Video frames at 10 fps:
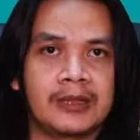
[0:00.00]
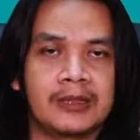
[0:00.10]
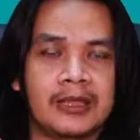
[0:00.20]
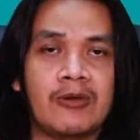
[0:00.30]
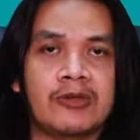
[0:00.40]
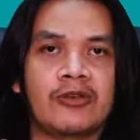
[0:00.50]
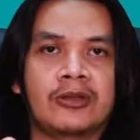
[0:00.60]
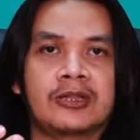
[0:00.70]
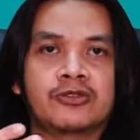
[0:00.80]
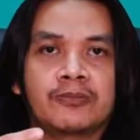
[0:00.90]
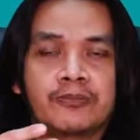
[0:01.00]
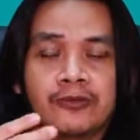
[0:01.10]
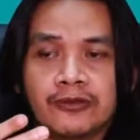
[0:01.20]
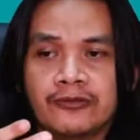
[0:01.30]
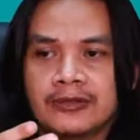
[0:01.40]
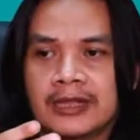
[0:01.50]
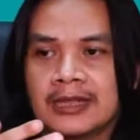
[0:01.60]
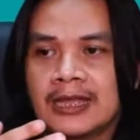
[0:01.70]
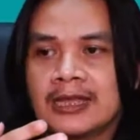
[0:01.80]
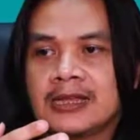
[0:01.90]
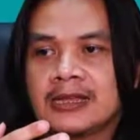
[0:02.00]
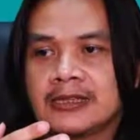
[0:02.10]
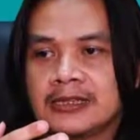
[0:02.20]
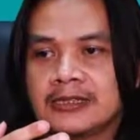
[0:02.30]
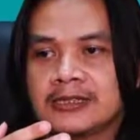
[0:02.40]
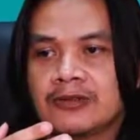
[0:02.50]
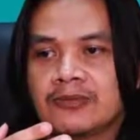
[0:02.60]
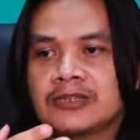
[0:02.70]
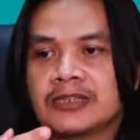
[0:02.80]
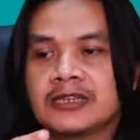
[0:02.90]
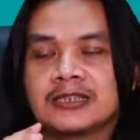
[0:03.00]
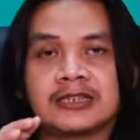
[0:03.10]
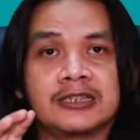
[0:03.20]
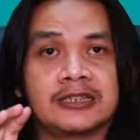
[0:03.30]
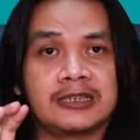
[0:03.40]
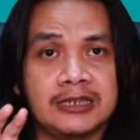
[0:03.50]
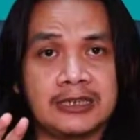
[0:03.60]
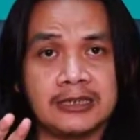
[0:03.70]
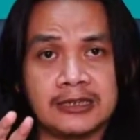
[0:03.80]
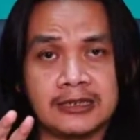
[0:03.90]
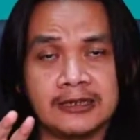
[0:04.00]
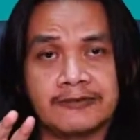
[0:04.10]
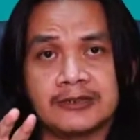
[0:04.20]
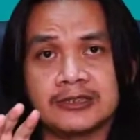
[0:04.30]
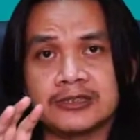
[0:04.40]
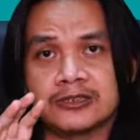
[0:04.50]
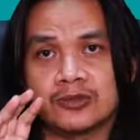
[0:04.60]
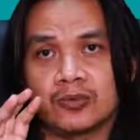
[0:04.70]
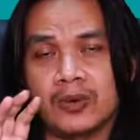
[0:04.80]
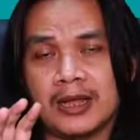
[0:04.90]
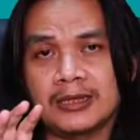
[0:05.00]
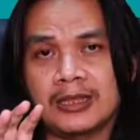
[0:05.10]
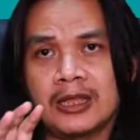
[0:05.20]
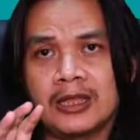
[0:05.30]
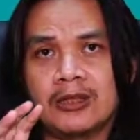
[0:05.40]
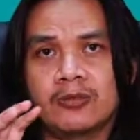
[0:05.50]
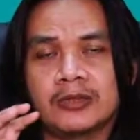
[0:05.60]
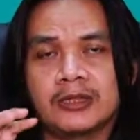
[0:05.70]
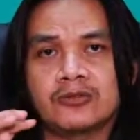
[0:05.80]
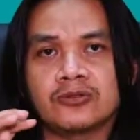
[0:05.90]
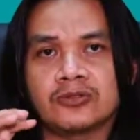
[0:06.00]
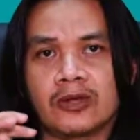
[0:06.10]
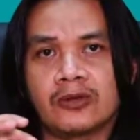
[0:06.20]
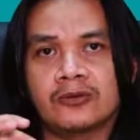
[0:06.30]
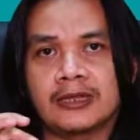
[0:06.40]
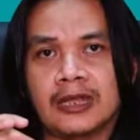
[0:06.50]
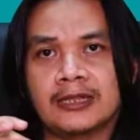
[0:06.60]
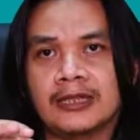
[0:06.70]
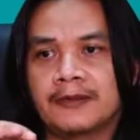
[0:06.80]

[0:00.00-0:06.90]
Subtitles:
Now, in order to prove that this sequence is indeed converges to 1, we need to show that